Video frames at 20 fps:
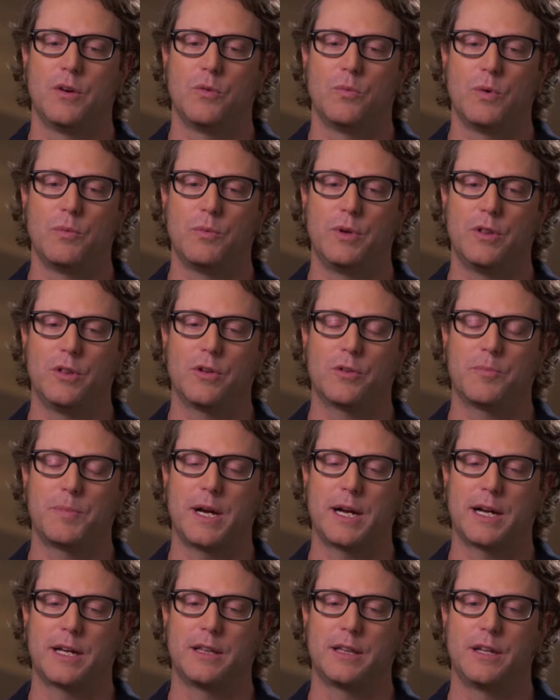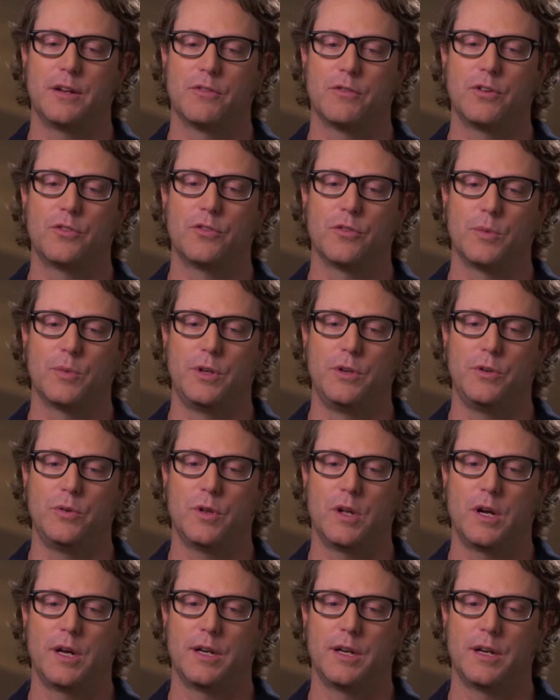when we look back at the original, when New
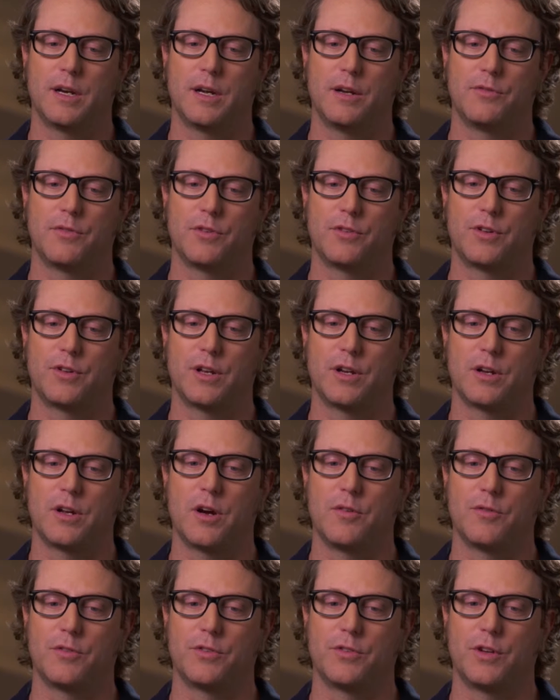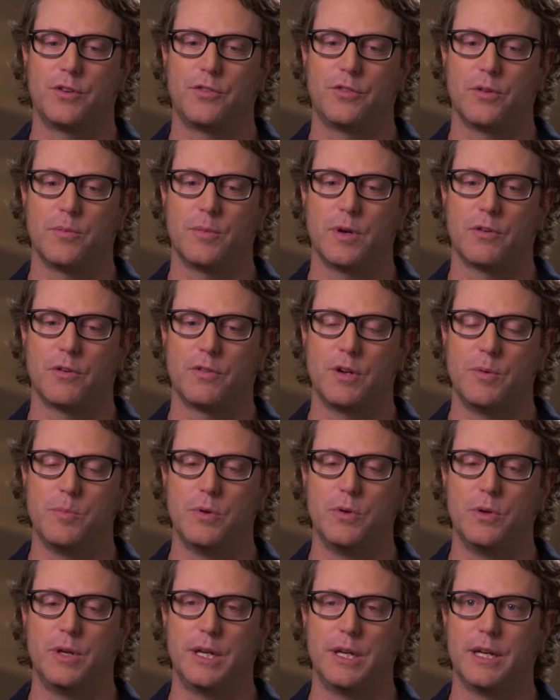Line and I first had a conversation about
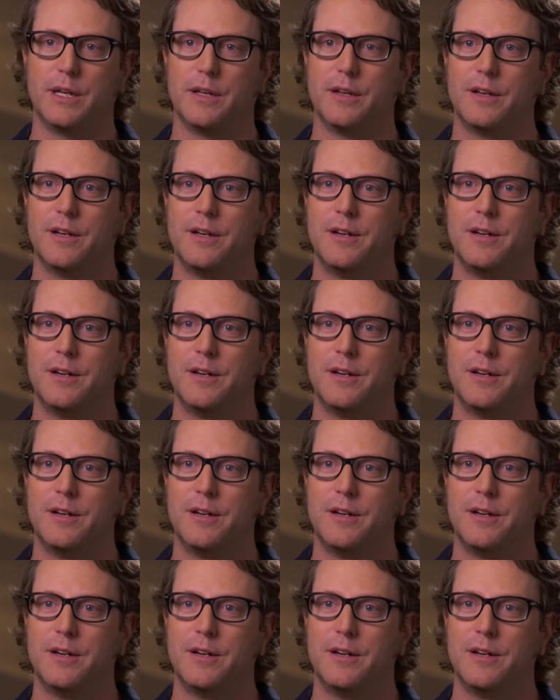rebooting it,